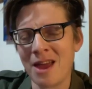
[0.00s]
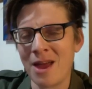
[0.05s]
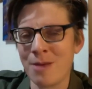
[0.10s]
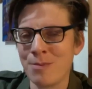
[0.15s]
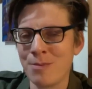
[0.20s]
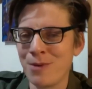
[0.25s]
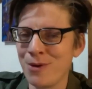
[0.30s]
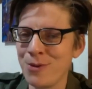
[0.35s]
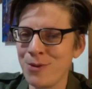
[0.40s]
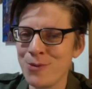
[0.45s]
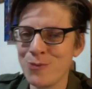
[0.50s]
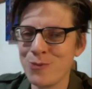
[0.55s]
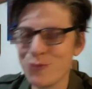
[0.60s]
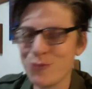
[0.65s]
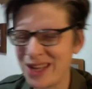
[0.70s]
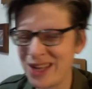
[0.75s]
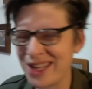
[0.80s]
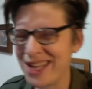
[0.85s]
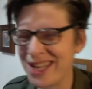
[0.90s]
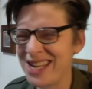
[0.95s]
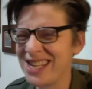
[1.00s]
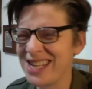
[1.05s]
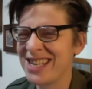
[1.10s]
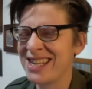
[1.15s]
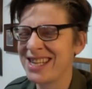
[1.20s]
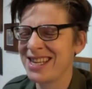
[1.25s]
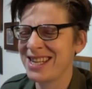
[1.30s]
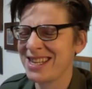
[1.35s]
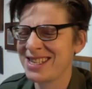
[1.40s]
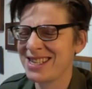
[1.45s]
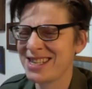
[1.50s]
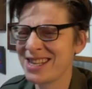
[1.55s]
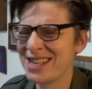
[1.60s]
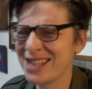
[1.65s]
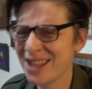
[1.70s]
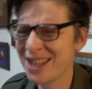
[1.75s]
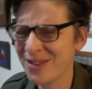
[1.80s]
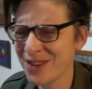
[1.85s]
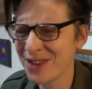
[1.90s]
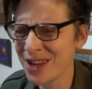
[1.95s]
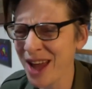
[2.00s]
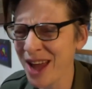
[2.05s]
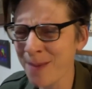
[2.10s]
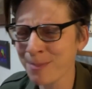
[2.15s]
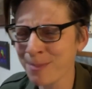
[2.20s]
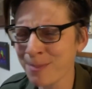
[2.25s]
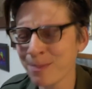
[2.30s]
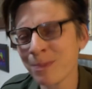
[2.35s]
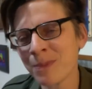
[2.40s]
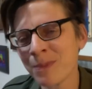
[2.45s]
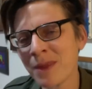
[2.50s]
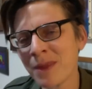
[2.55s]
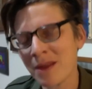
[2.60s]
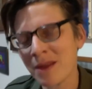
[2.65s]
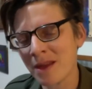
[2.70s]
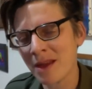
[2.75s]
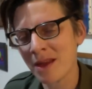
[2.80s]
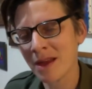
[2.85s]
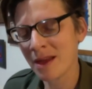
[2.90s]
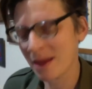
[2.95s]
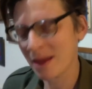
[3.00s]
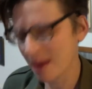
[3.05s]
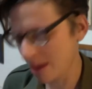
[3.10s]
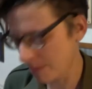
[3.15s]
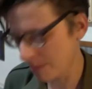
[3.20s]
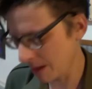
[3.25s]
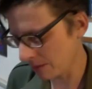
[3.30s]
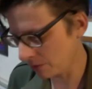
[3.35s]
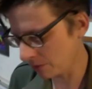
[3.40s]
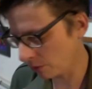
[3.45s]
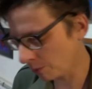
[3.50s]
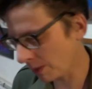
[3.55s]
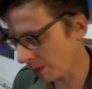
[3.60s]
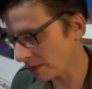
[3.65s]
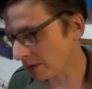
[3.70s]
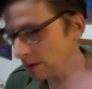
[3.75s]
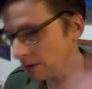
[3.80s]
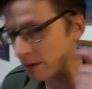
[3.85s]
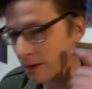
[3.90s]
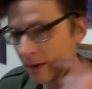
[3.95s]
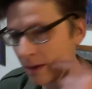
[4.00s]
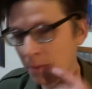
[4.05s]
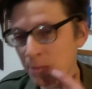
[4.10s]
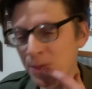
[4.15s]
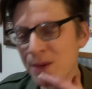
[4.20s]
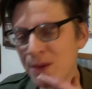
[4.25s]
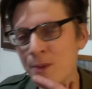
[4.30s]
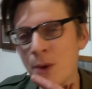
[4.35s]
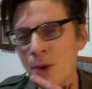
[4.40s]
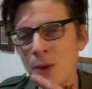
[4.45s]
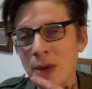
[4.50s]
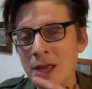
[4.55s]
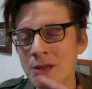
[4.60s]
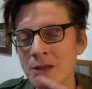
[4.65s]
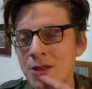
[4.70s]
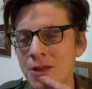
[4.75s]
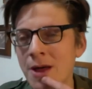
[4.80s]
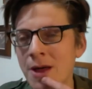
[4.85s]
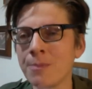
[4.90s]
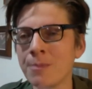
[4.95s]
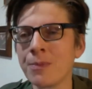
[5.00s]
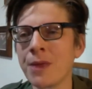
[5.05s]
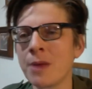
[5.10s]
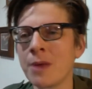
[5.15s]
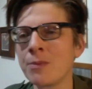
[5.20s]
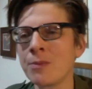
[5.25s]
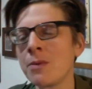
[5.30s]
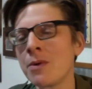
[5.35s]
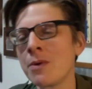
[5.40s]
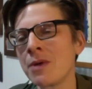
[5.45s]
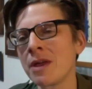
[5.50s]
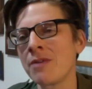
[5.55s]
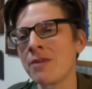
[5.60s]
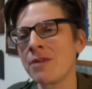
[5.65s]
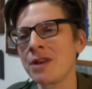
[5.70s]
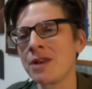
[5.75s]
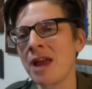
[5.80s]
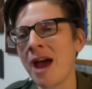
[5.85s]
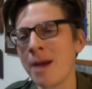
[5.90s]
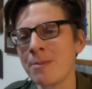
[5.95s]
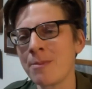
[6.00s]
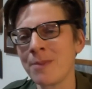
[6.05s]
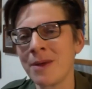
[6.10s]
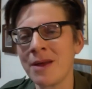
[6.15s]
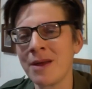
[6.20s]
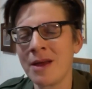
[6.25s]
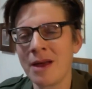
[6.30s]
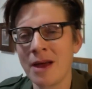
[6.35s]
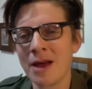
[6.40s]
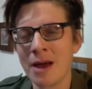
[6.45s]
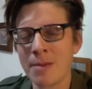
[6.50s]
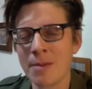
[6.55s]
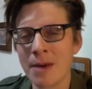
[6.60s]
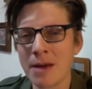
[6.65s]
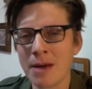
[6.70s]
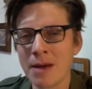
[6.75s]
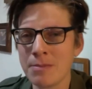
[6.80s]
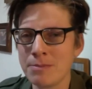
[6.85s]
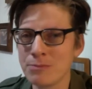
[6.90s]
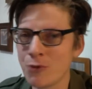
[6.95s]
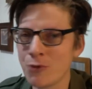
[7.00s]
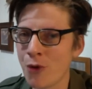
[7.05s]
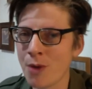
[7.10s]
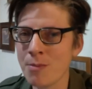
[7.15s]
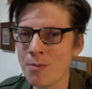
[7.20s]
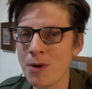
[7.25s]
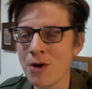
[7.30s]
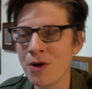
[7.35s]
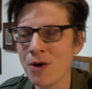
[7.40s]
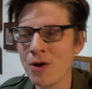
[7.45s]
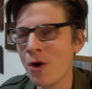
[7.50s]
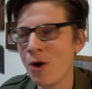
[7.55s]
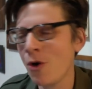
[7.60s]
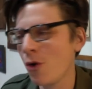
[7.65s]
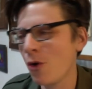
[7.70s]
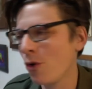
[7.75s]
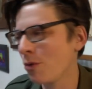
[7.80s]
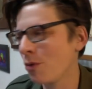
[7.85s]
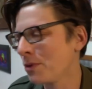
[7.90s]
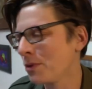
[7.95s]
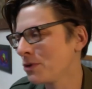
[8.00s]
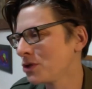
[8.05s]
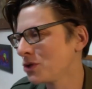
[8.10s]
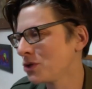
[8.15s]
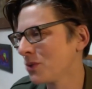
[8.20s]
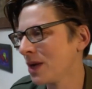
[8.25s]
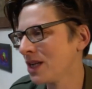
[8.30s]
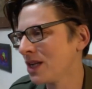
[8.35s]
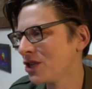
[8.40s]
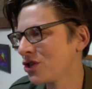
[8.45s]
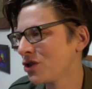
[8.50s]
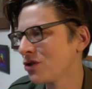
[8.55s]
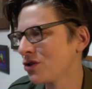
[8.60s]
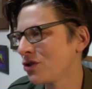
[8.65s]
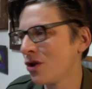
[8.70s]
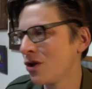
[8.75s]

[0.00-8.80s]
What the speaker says: Pooh really didn't give a damn about spelling, and we won't either, and we won't give a damn about grammar or punctuation